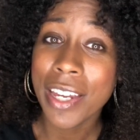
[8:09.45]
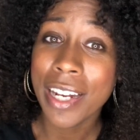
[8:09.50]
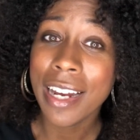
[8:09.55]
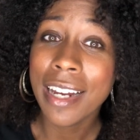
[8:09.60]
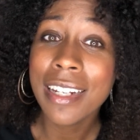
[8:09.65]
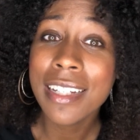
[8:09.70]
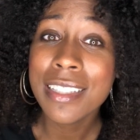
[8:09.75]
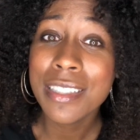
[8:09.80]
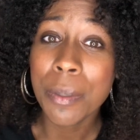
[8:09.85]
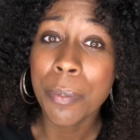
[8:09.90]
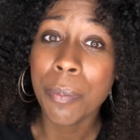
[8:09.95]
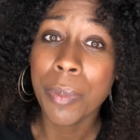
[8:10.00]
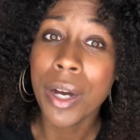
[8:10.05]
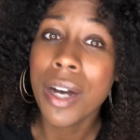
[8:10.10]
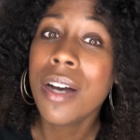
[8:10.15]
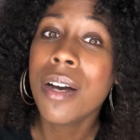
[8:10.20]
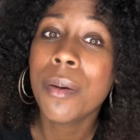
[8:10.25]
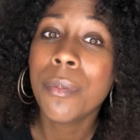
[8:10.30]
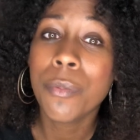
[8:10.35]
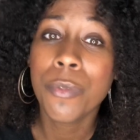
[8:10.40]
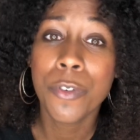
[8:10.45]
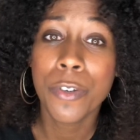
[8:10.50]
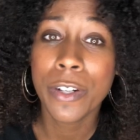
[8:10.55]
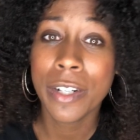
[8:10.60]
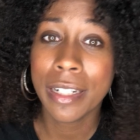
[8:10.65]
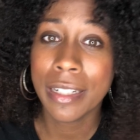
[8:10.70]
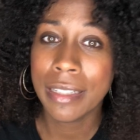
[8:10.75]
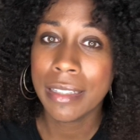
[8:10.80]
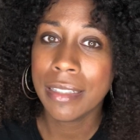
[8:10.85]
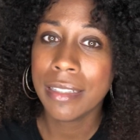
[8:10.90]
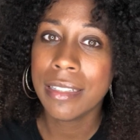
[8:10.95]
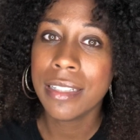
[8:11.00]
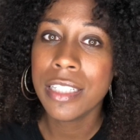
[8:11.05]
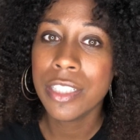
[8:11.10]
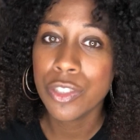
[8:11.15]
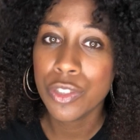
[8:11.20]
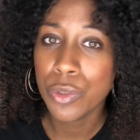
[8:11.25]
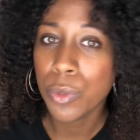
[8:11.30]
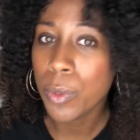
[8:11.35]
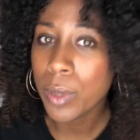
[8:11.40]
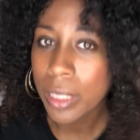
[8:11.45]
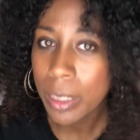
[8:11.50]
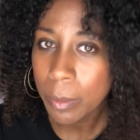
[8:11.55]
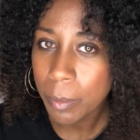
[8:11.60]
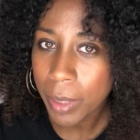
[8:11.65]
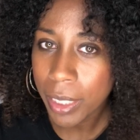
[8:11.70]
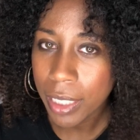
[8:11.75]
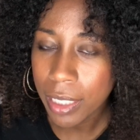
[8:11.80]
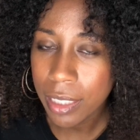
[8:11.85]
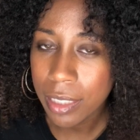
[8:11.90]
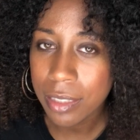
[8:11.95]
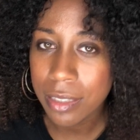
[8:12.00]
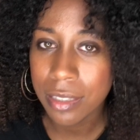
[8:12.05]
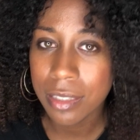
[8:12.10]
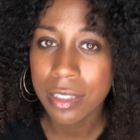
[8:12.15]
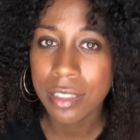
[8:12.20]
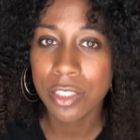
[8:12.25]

and I need to pump for at least 20 minutes